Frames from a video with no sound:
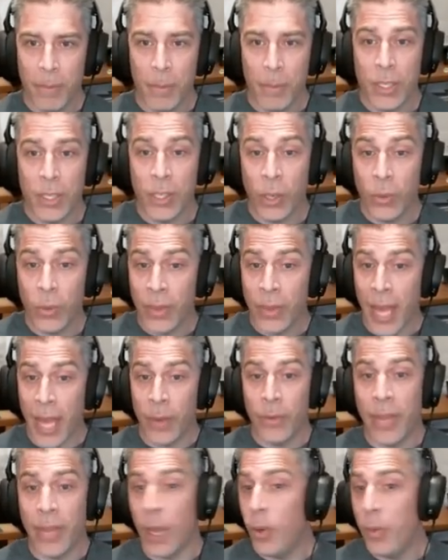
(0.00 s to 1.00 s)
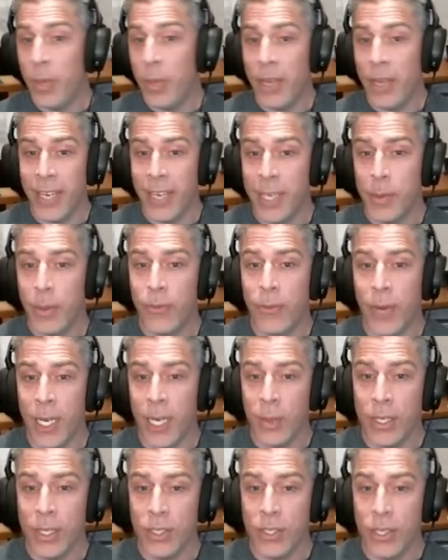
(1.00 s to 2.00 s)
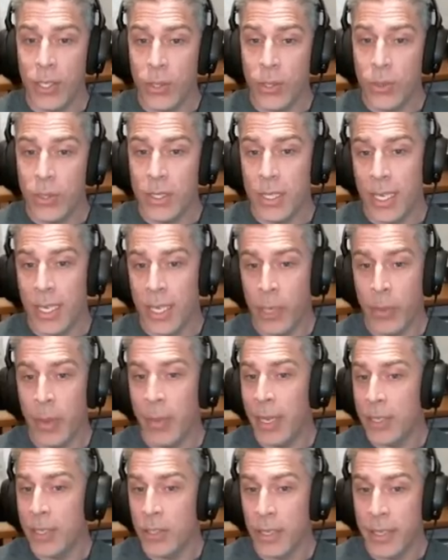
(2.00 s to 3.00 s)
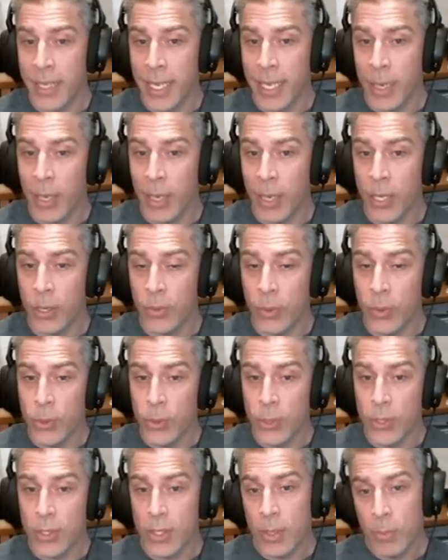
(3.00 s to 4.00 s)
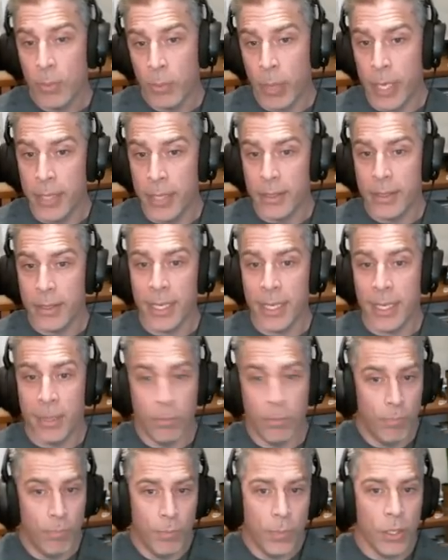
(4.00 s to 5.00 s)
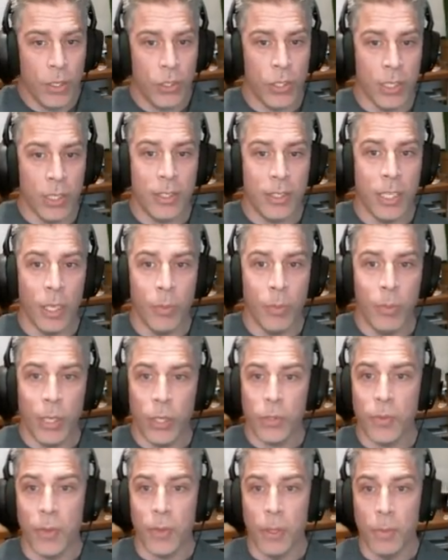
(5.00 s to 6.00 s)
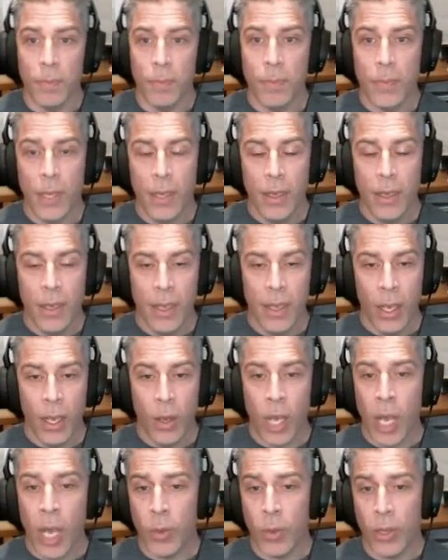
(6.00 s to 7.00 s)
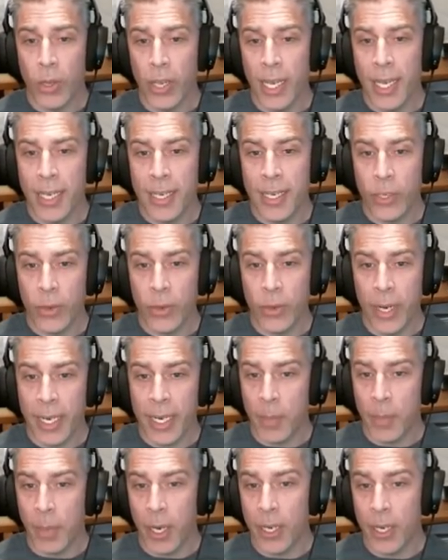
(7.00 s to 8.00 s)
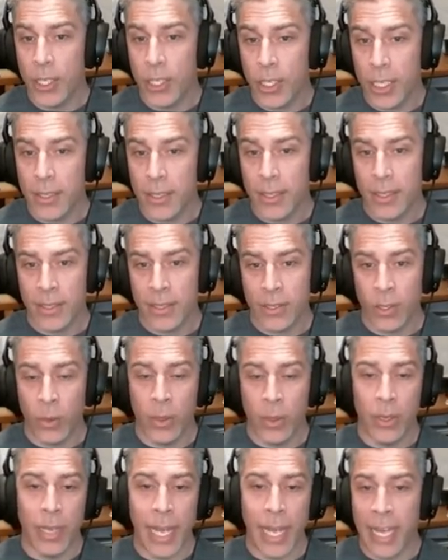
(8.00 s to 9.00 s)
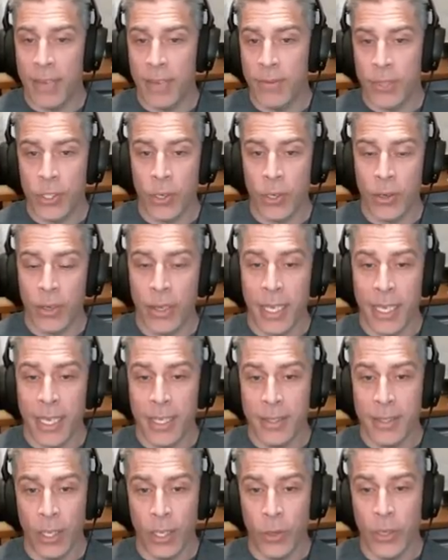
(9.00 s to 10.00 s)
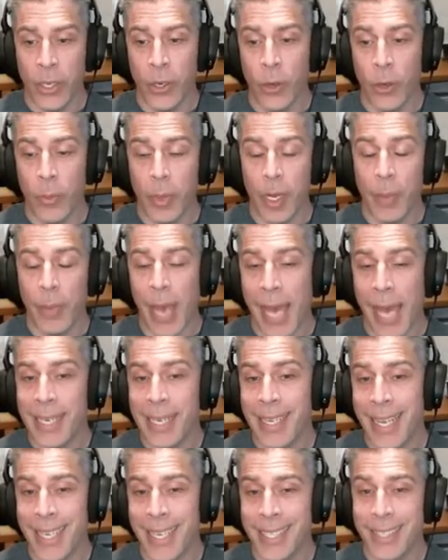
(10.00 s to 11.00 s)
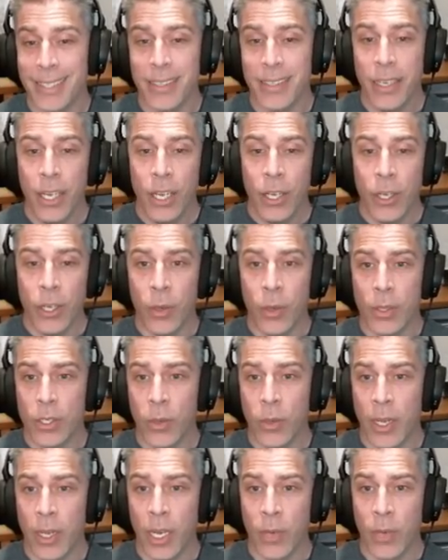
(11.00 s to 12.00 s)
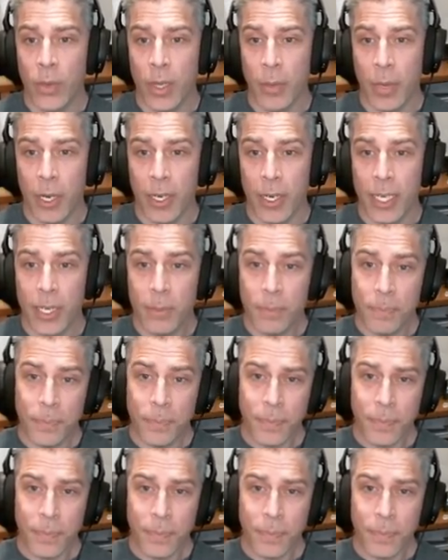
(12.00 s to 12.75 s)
So that will be available for anyone to use. It'll be based on the Kingmaker rules, but should still be useful. We're looking at integrating a party sheet, so it'll have certain things that you can open up at a glance, you know what's going on with the party.